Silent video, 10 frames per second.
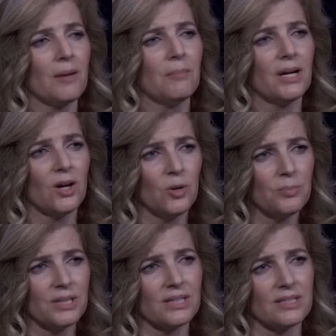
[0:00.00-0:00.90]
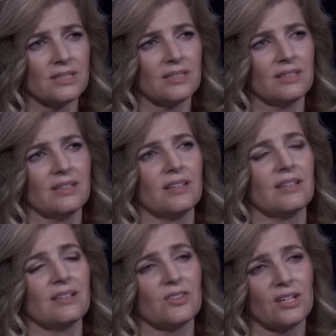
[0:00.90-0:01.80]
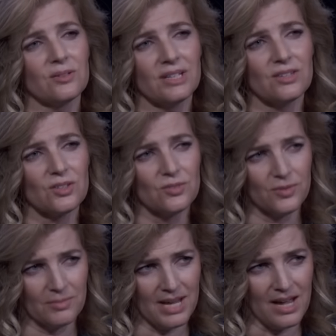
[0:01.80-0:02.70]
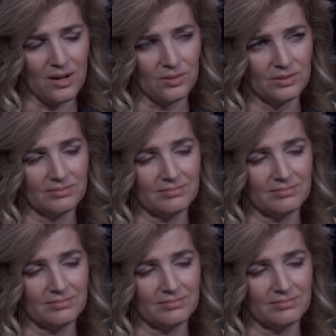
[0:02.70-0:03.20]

My hope is that generations from now,